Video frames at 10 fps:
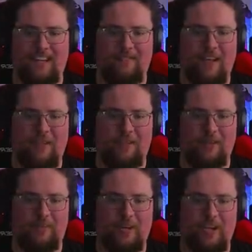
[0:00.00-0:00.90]
fell through
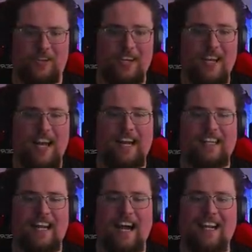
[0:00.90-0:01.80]
the world. I
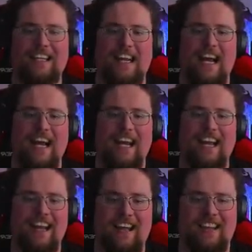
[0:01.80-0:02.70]
caught a guy
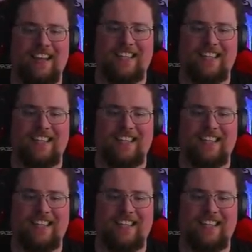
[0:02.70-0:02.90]
and